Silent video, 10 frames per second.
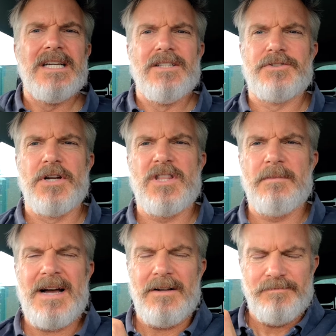The truth
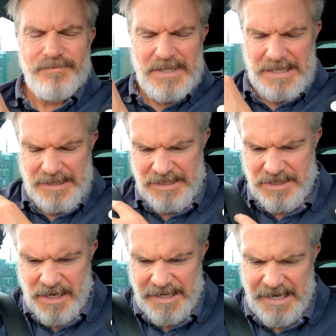about this
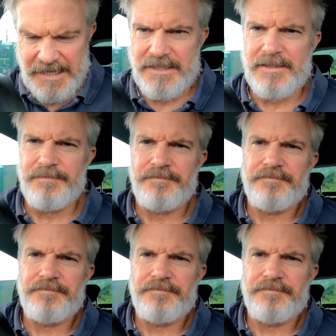guy is,